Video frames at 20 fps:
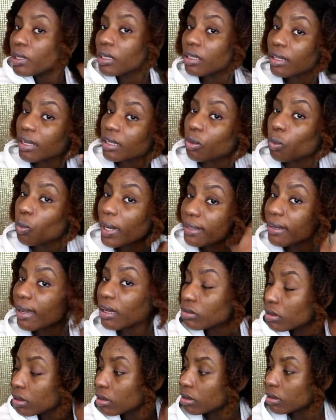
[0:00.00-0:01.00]
and style
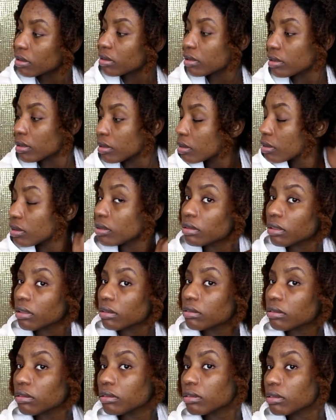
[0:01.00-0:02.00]
milk.
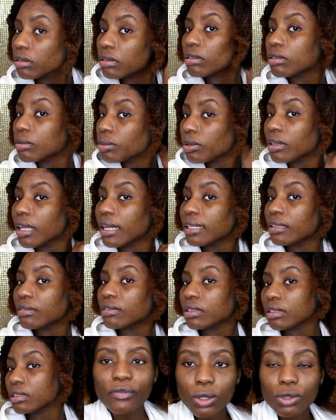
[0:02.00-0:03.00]
Ah, that was a
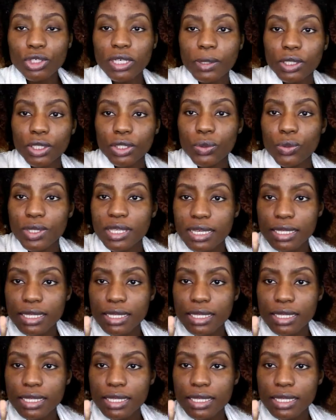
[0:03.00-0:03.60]
tongue twister, guys,